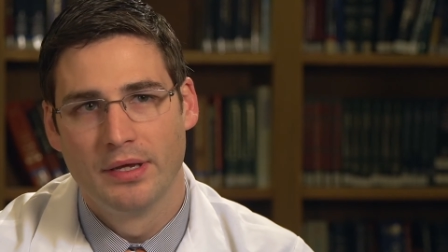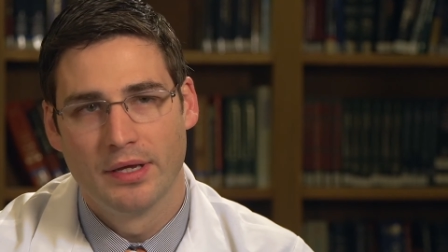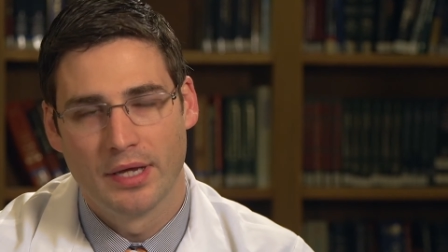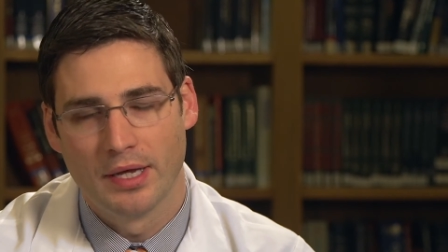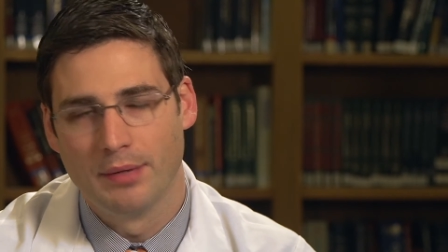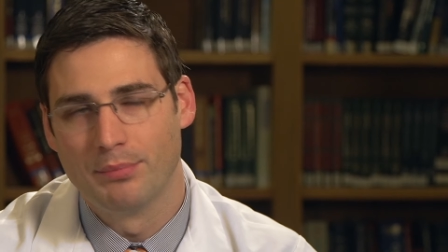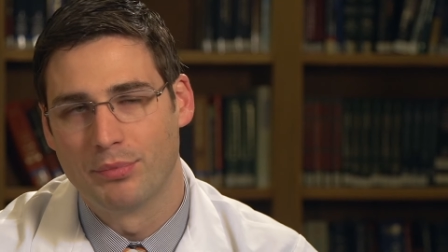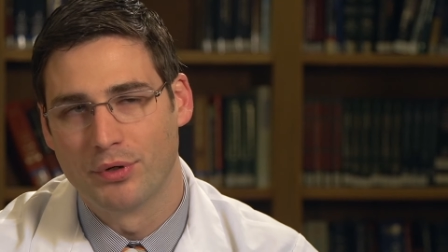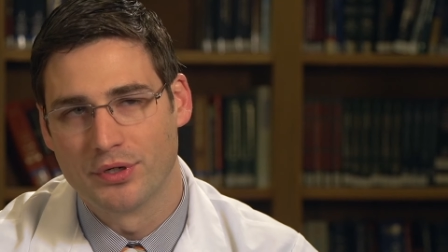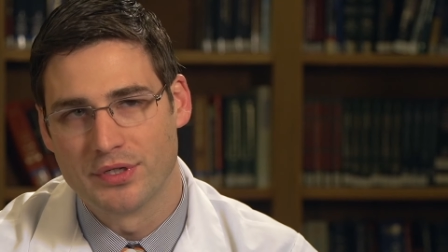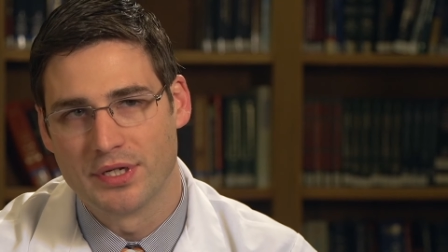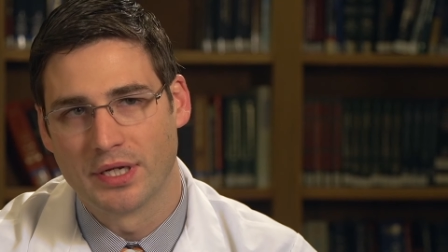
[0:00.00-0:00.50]

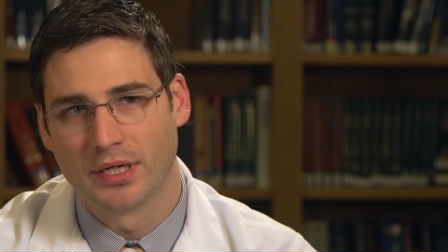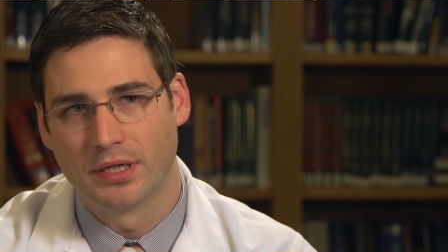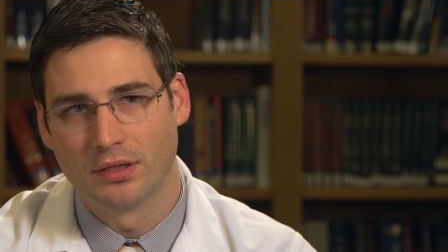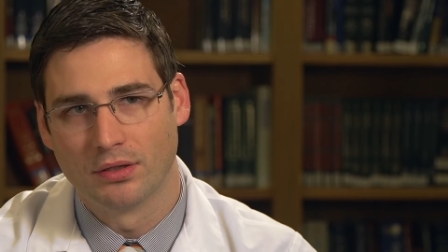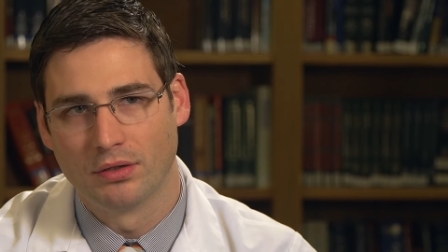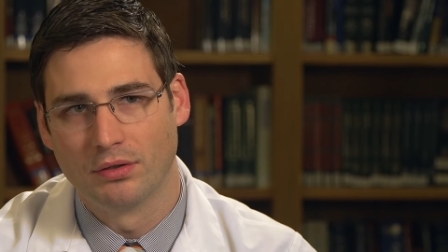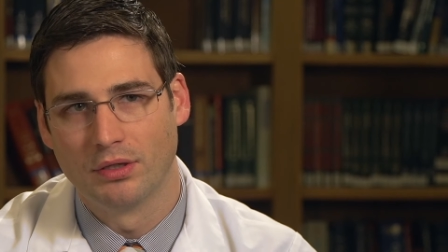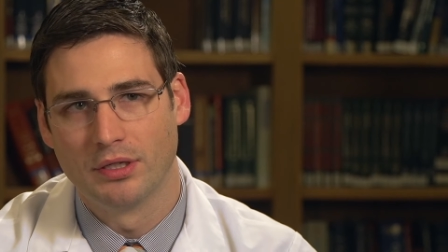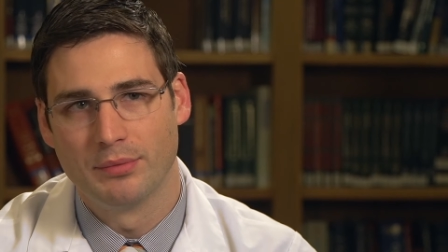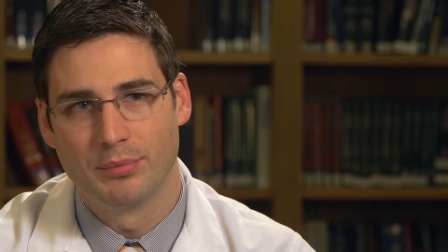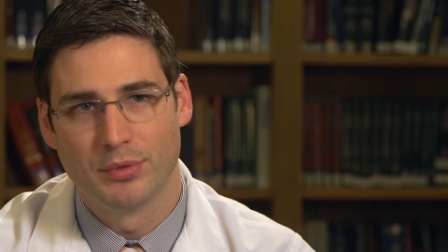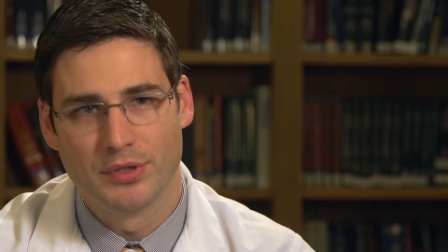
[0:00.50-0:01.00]
and
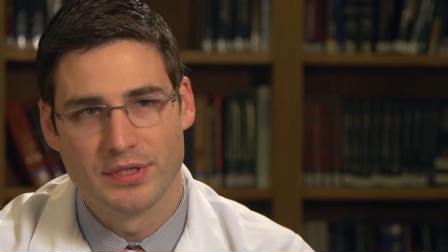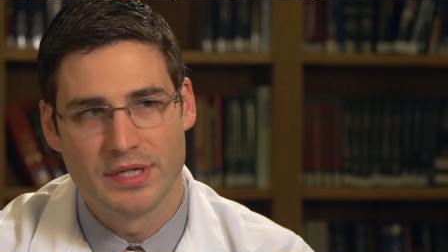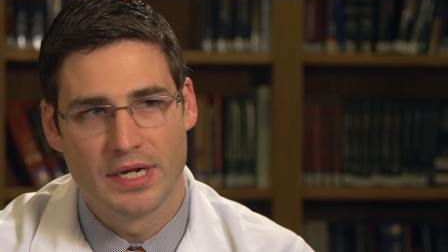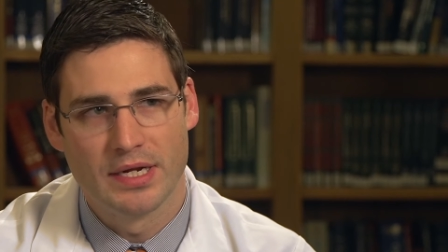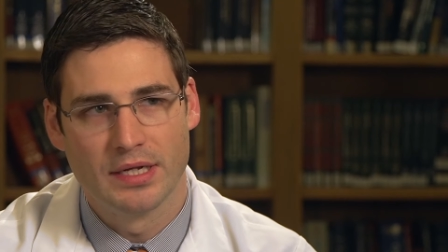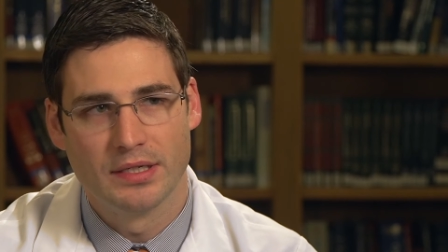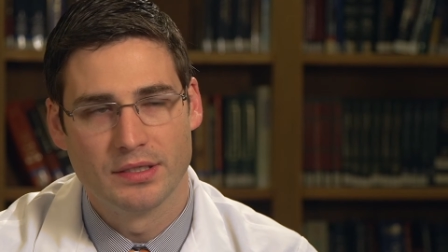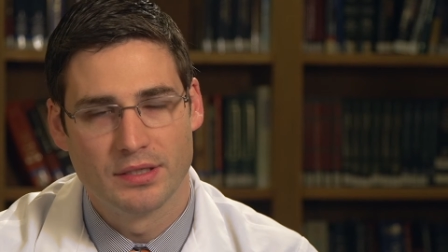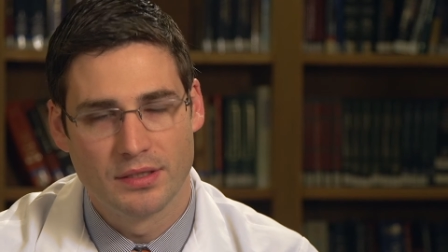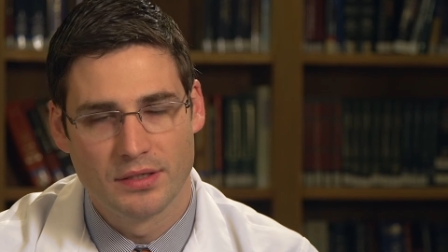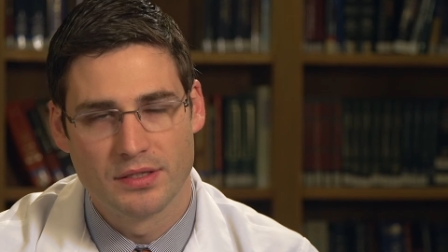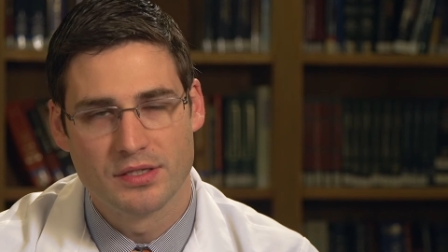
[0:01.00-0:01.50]
particularly
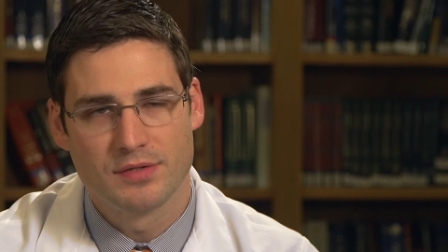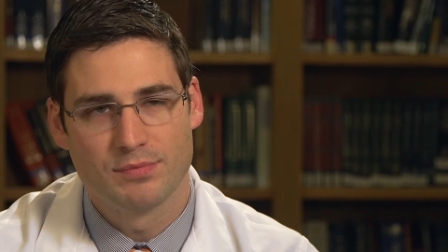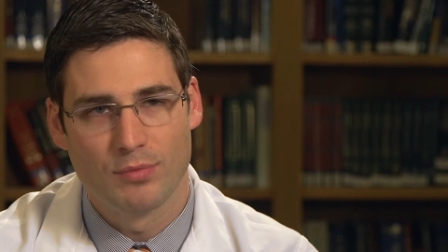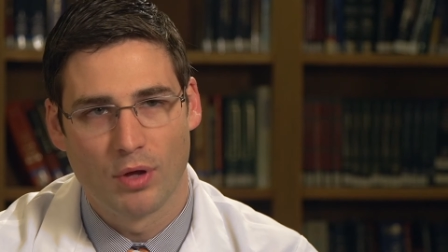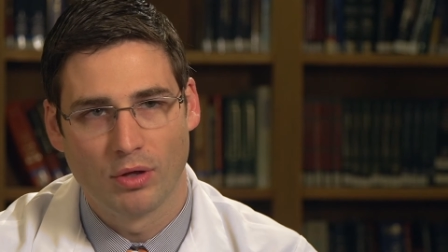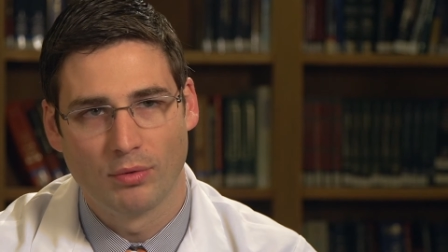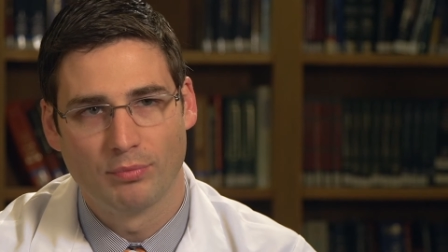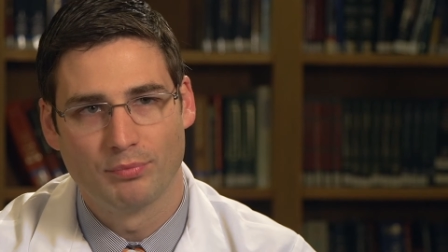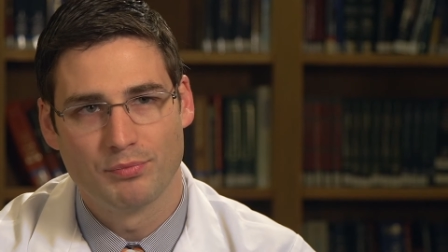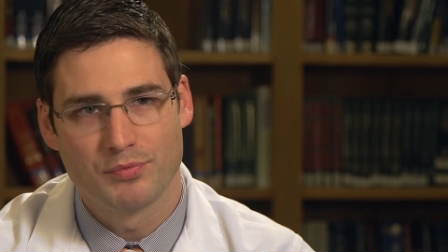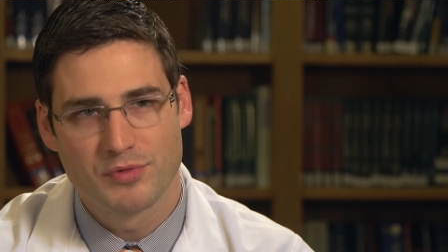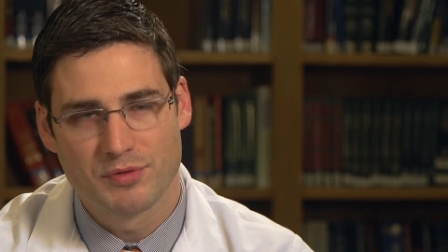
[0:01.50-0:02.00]
pertaining to the
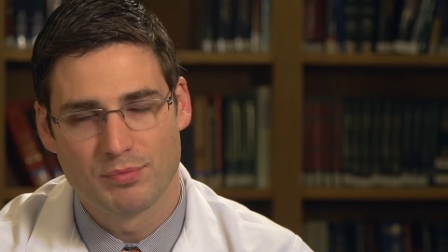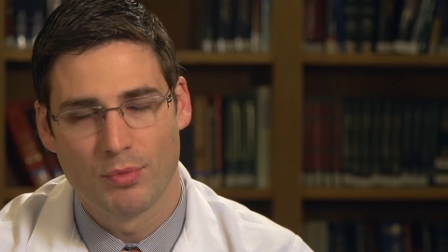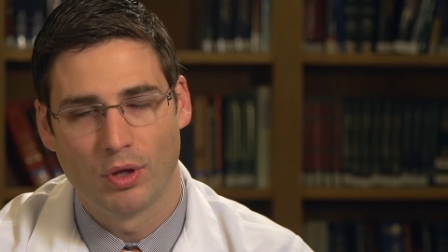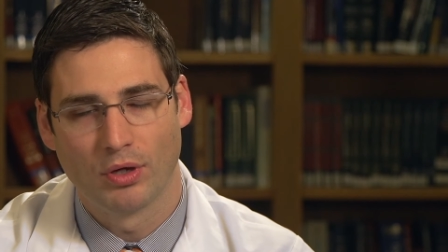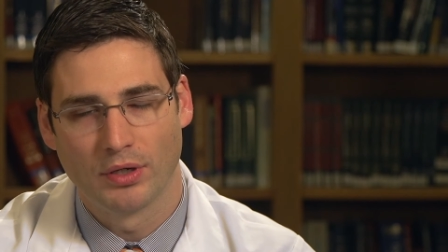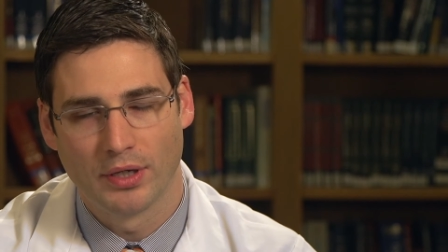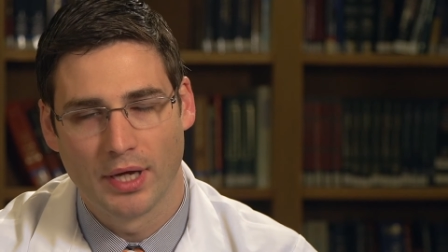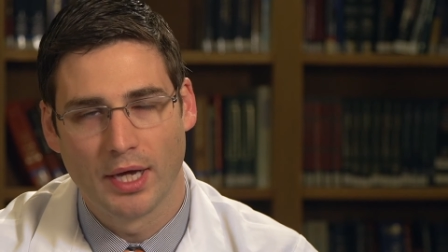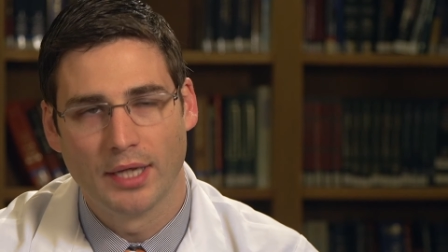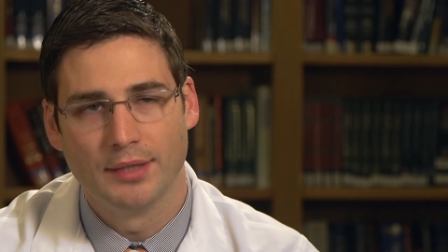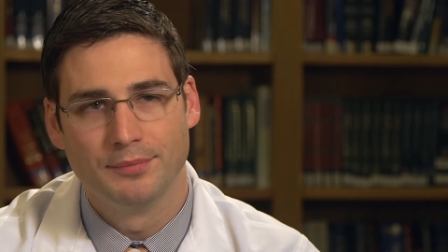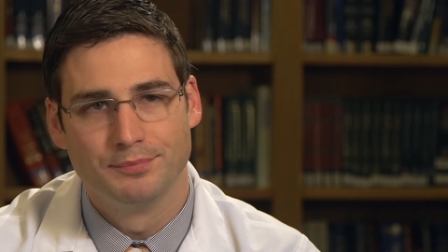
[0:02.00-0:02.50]
small, small
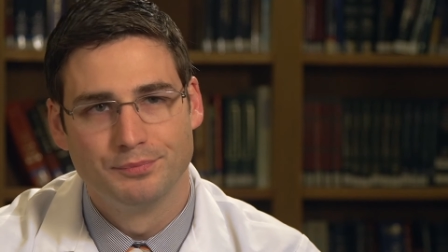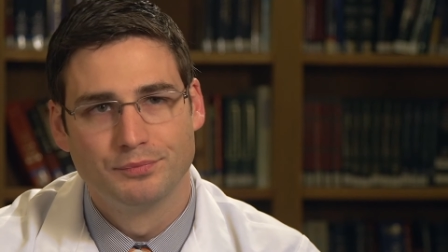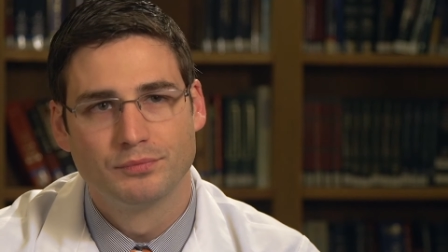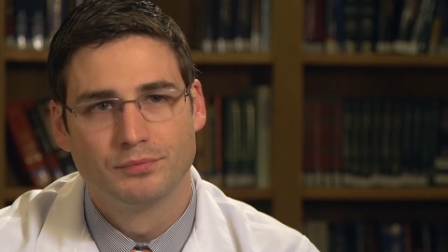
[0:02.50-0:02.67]
gut.